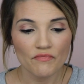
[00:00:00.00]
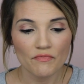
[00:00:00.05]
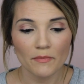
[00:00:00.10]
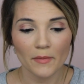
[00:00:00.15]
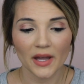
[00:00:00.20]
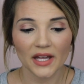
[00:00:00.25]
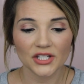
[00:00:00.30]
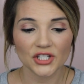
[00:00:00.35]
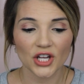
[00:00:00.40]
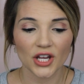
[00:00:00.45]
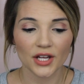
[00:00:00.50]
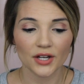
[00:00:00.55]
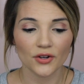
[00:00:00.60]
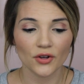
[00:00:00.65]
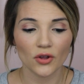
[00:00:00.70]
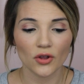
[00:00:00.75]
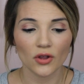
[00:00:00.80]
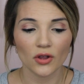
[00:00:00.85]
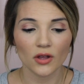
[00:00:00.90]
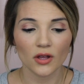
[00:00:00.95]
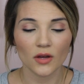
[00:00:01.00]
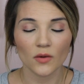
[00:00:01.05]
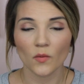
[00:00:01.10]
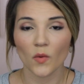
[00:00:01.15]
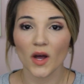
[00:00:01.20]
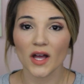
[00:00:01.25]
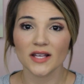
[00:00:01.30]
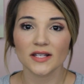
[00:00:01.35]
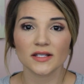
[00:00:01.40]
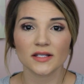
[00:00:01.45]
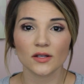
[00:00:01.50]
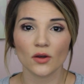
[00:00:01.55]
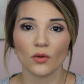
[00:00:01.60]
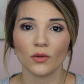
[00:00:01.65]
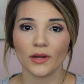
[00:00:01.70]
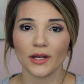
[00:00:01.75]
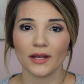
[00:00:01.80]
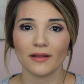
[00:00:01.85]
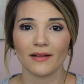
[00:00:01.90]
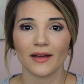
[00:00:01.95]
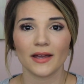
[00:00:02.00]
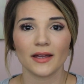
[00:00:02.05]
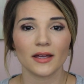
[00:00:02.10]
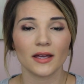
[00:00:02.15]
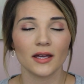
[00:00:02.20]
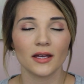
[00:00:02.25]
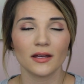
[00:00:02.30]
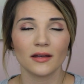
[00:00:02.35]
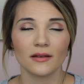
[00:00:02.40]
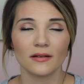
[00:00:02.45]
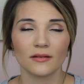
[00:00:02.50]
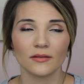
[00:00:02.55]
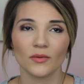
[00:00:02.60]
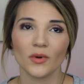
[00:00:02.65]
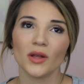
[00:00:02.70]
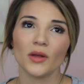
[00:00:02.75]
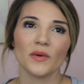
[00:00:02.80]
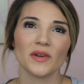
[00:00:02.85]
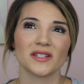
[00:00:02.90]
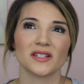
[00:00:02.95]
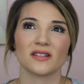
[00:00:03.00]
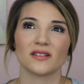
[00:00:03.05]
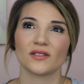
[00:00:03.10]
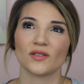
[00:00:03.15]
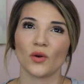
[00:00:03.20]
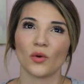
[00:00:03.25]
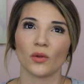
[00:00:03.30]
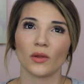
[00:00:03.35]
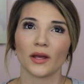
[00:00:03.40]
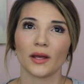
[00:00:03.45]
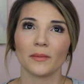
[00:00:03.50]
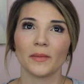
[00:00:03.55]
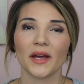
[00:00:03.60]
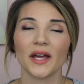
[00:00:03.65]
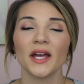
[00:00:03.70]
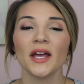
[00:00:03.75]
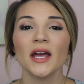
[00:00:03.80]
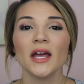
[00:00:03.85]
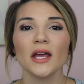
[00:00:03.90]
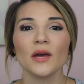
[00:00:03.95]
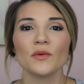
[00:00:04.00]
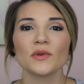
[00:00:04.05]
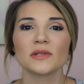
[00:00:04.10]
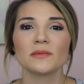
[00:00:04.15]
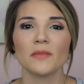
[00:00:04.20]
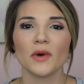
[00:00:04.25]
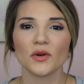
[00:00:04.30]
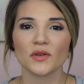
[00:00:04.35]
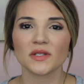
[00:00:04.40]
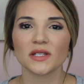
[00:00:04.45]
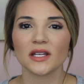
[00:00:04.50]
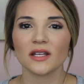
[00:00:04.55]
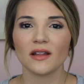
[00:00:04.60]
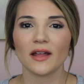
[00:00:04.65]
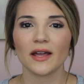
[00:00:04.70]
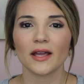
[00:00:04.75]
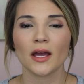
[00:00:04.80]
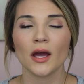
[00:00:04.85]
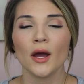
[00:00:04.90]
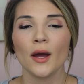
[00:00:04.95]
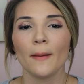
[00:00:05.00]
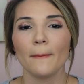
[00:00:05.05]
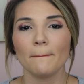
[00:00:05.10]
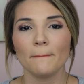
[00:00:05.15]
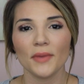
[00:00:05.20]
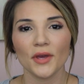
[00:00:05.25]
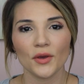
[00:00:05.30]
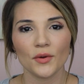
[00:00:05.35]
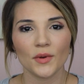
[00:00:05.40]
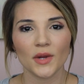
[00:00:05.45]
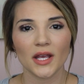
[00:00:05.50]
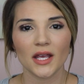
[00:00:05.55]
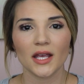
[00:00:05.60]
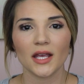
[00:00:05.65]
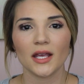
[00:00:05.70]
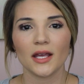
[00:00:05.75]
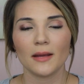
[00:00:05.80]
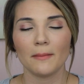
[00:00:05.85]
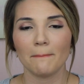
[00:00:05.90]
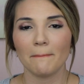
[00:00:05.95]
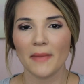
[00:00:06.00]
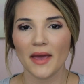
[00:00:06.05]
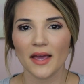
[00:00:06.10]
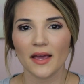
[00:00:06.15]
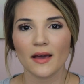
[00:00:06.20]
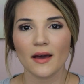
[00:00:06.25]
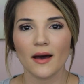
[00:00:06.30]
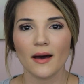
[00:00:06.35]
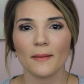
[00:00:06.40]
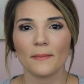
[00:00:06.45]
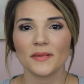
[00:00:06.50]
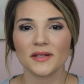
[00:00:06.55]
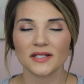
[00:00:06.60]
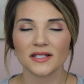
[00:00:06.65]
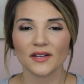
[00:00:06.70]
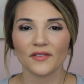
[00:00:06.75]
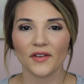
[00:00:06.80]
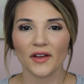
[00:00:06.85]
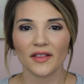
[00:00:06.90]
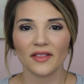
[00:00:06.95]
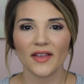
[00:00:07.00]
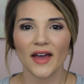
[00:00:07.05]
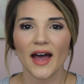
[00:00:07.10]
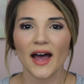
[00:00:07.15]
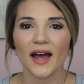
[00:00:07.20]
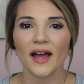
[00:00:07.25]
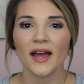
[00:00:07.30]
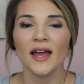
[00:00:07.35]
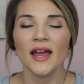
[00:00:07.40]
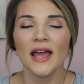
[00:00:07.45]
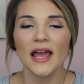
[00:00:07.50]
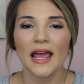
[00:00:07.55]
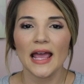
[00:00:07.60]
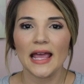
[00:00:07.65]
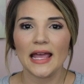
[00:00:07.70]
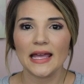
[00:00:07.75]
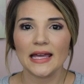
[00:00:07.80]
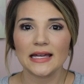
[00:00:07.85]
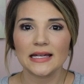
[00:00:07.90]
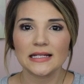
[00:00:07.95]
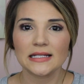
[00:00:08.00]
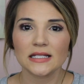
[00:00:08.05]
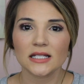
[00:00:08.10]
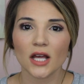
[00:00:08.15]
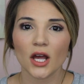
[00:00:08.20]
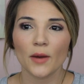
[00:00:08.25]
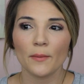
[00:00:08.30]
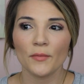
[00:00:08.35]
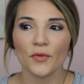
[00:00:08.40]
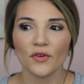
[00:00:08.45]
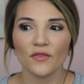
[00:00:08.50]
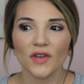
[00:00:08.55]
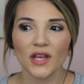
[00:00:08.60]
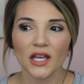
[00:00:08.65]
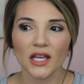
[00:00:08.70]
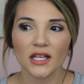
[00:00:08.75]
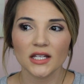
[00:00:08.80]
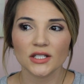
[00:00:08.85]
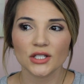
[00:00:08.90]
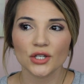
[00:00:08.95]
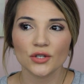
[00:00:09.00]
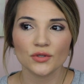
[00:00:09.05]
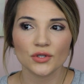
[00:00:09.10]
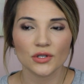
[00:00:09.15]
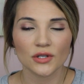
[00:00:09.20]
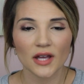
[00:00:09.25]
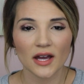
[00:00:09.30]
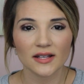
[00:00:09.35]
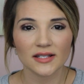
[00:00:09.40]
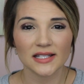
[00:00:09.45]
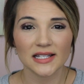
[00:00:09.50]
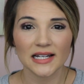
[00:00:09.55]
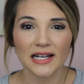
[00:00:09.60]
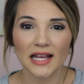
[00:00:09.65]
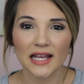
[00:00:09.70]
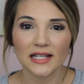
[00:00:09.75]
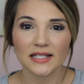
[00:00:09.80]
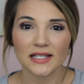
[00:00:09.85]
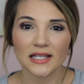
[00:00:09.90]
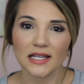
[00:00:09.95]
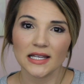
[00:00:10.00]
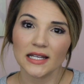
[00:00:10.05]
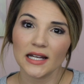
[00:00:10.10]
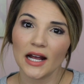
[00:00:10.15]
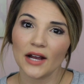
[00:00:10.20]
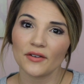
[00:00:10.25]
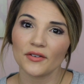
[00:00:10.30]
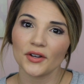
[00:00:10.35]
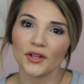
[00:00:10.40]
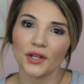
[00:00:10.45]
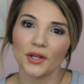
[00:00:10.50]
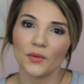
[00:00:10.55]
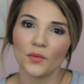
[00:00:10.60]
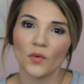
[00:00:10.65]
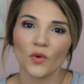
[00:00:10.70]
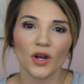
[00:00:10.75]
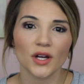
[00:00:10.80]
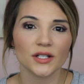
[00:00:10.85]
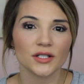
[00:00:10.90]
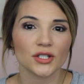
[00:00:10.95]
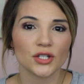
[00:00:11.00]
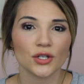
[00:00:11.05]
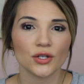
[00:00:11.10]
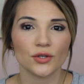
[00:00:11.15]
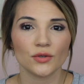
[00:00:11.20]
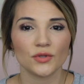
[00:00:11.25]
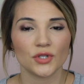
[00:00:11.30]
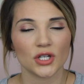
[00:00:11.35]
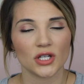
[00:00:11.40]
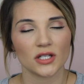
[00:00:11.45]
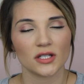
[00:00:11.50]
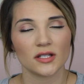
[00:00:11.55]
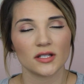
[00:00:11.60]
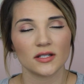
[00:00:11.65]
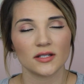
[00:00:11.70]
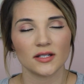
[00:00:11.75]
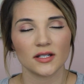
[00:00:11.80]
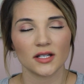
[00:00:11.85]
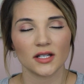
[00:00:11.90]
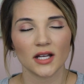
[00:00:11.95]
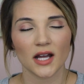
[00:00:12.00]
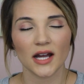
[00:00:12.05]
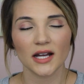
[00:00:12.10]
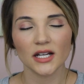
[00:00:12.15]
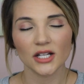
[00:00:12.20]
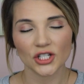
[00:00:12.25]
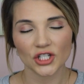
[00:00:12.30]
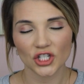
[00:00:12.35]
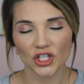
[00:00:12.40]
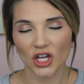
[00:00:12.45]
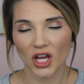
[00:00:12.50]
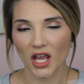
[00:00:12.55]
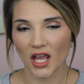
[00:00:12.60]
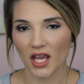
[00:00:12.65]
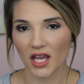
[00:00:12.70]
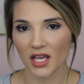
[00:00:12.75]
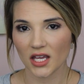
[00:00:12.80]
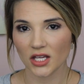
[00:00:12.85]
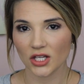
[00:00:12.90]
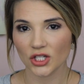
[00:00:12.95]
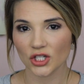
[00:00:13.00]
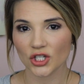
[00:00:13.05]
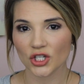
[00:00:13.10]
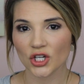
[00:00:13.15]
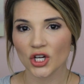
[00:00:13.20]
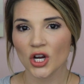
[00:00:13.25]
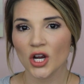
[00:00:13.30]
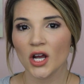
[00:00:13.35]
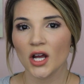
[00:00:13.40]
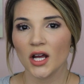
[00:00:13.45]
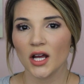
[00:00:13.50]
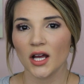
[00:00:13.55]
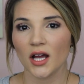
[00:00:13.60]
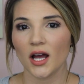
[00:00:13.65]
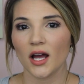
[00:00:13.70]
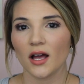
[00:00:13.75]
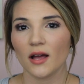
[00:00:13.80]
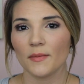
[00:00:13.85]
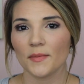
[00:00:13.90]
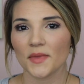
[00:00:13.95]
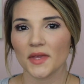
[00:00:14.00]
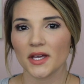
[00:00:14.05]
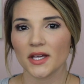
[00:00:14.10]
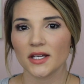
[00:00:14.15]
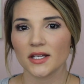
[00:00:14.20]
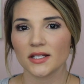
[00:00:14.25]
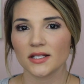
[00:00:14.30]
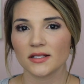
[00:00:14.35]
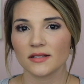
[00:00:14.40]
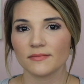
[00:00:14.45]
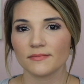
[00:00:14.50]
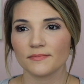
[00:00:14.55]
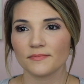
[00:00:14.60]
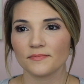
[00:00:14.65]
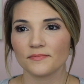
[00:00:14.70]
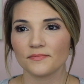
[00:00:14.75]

My channel was solely like, well it wasn't solely, but it was mostly like beauty and makeup and stuff like that. And moving into 2018, I really want to just kind of change um, the